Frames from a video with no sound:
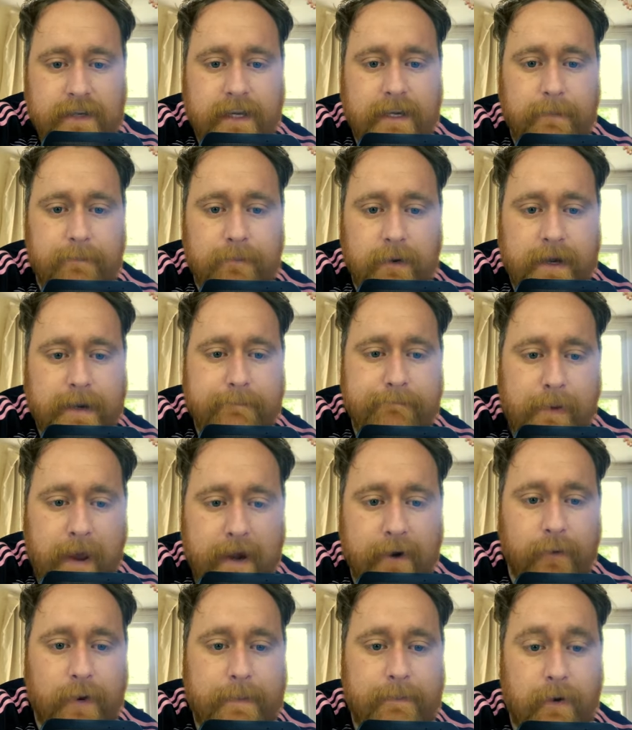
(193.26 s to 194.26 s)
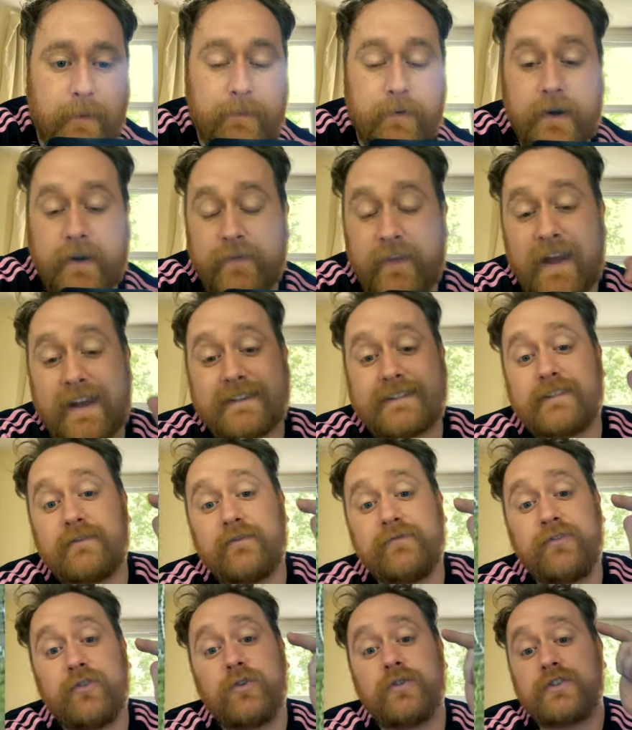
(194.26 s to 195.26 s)
a bloody penalty properly. That's
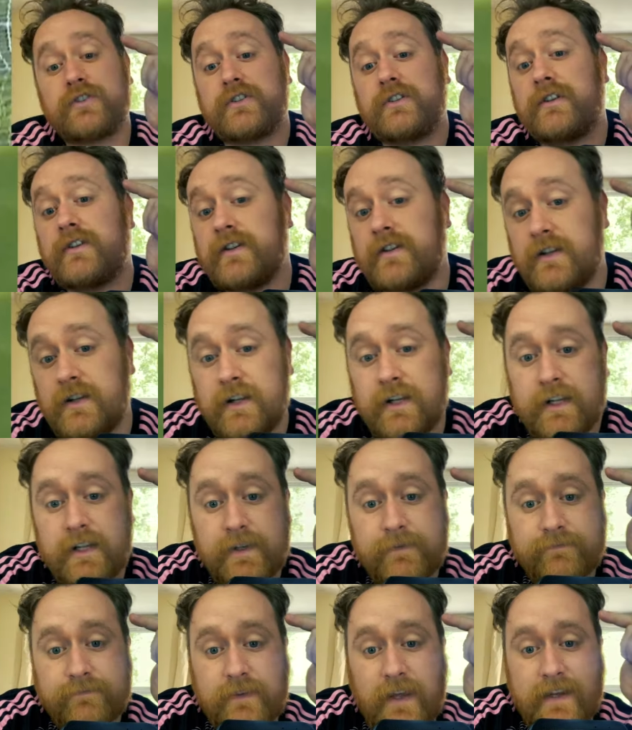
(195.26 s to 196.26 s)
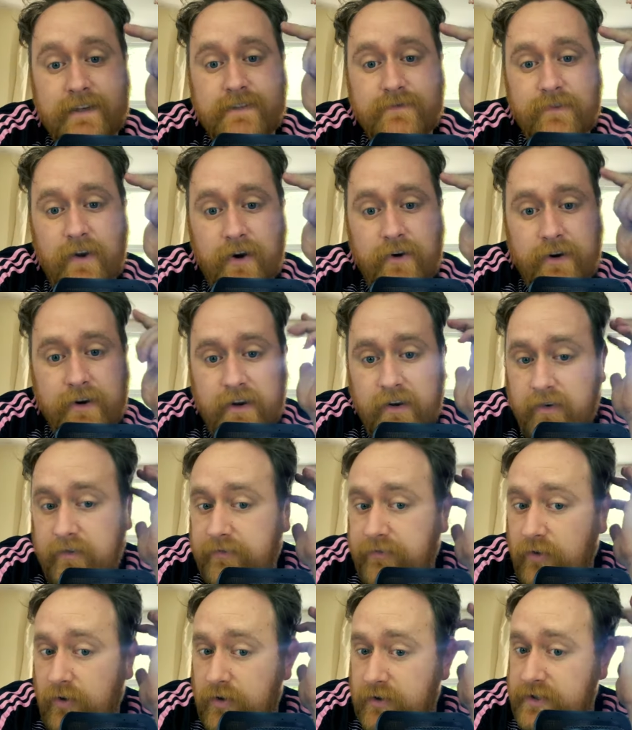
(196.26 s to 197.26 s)
unfortunate. That's very
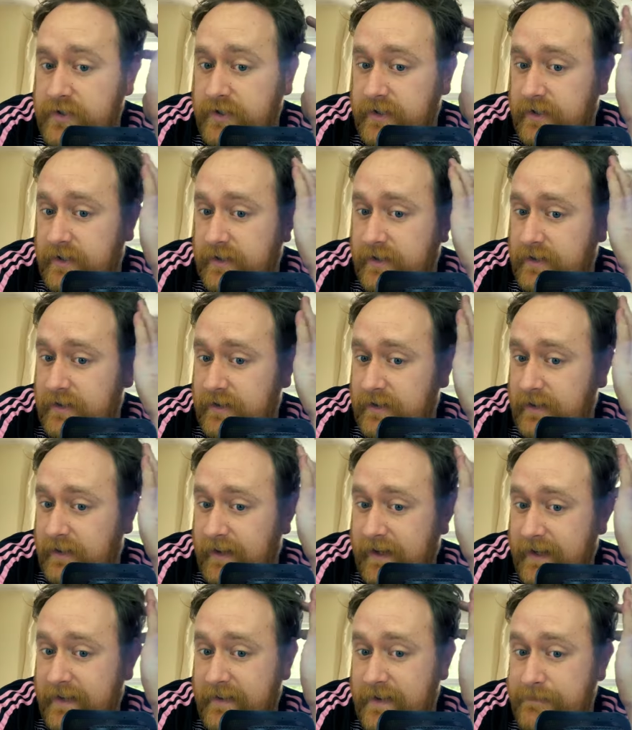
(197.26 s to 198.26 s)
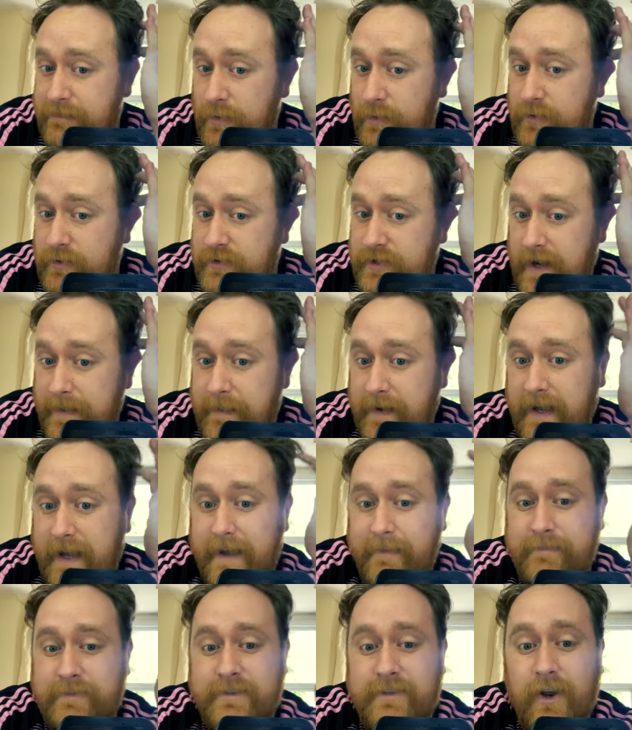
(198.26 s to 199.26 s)
unfortunate. Like, the ball's coming at
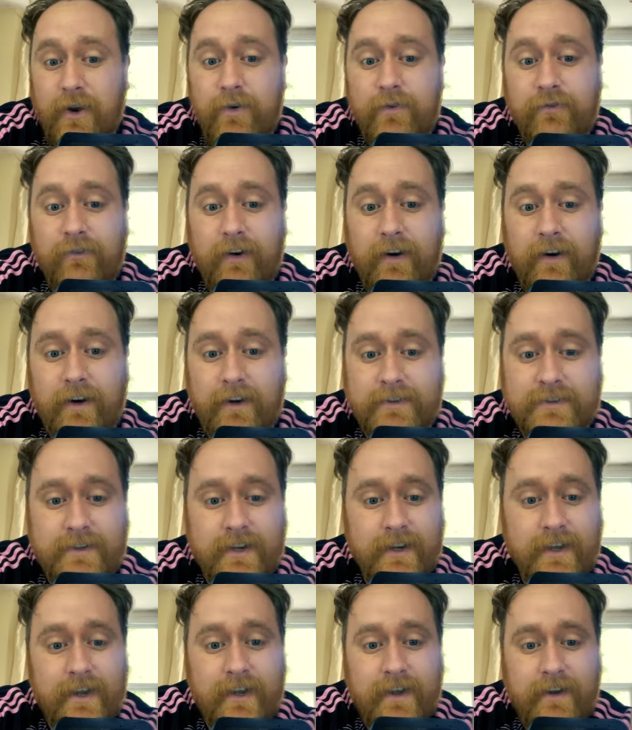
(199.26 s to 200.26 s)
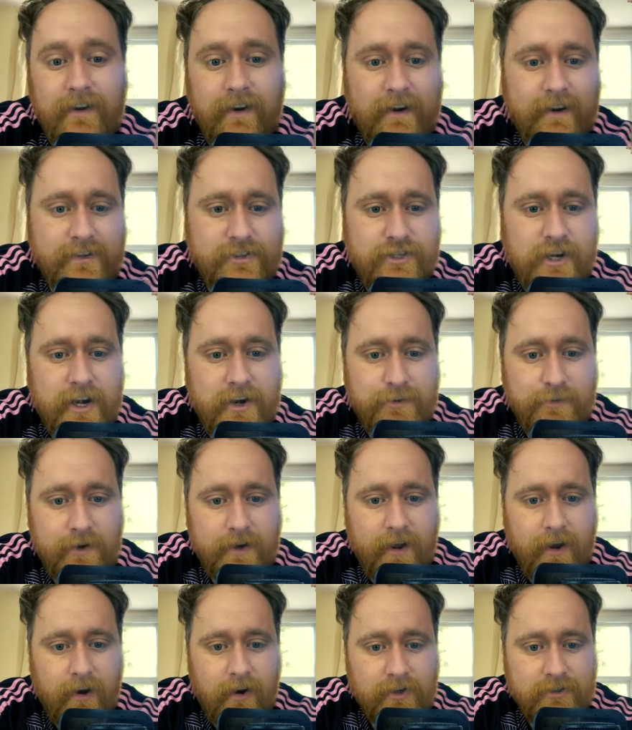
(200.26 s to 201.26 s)
him so fast. And it's genuinely
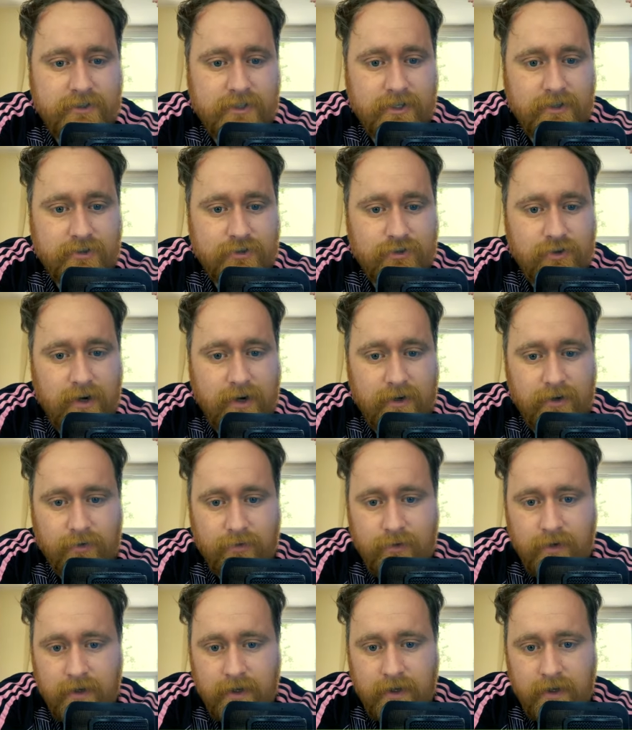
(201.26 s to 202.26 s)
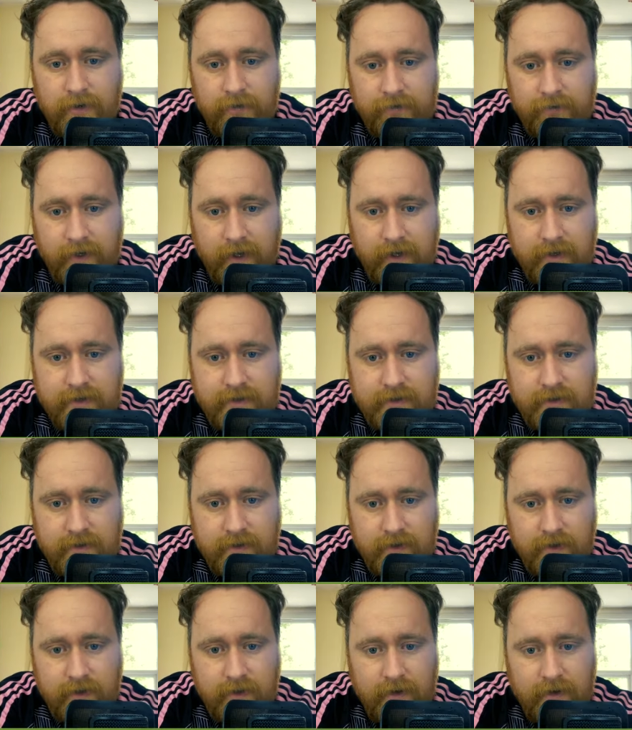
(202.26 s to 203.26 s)
hard to control. This,
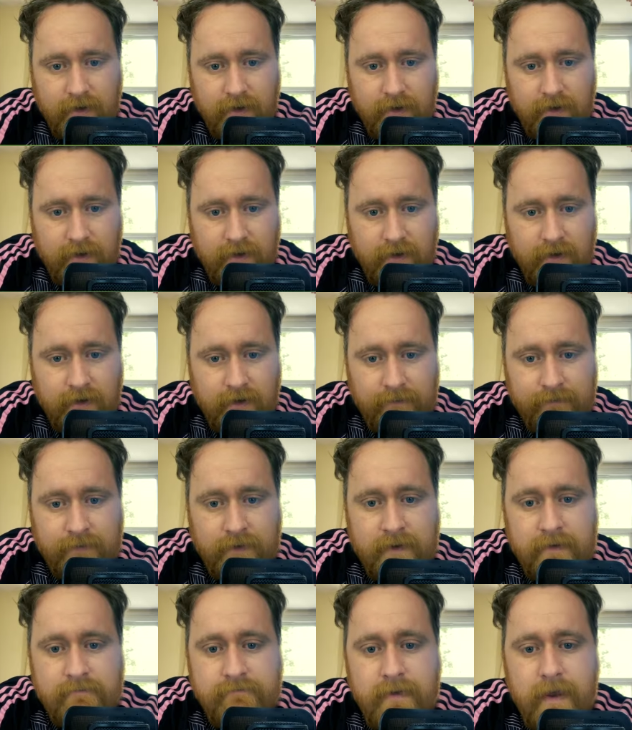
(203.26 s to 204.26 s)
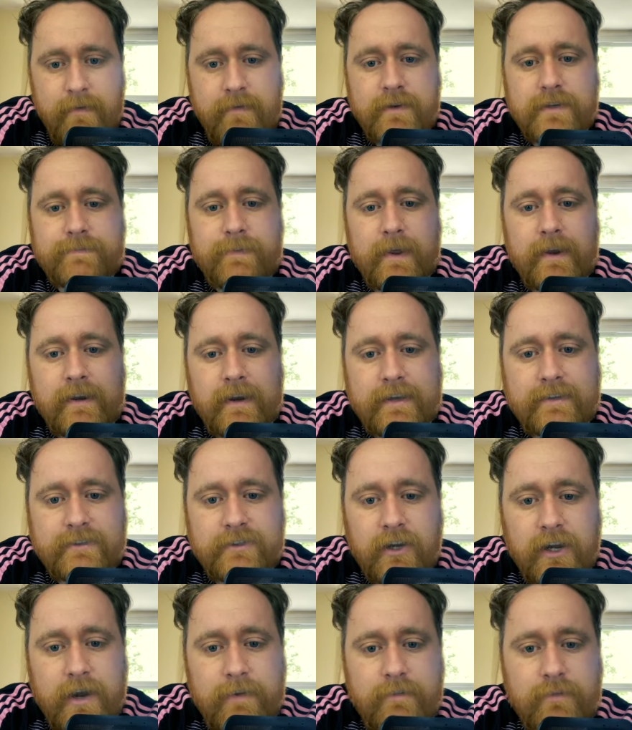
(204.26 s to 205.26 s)
maybe spend less
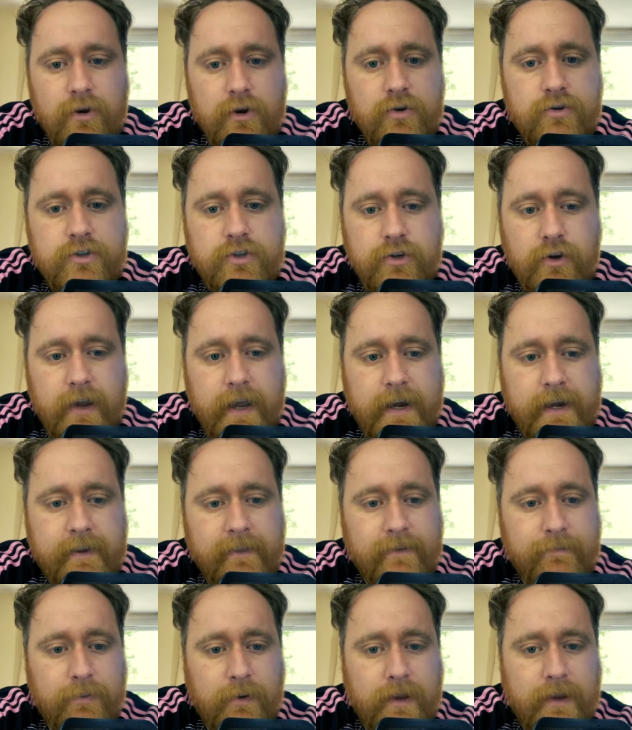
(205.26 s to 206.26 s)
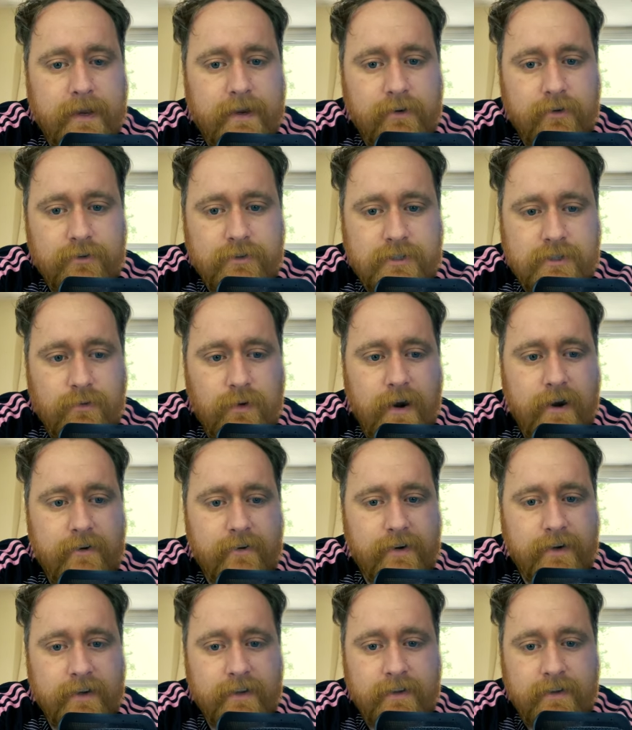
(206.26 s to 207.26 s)
time losing your head at the player, not
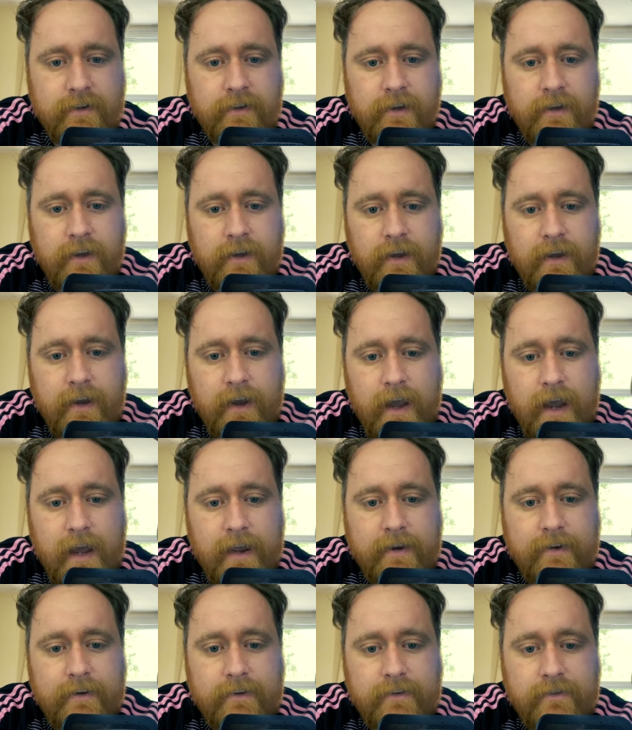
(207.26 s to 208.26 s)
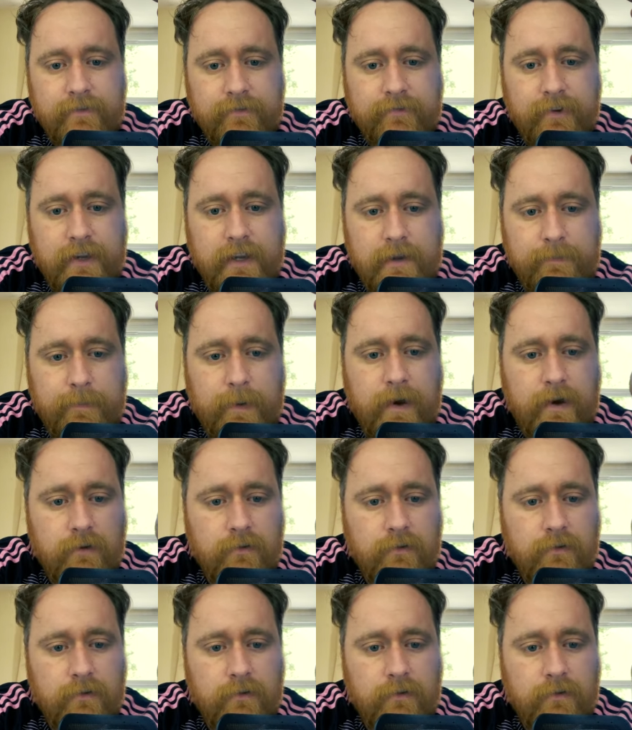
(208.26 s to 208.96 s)
squaring it, and think about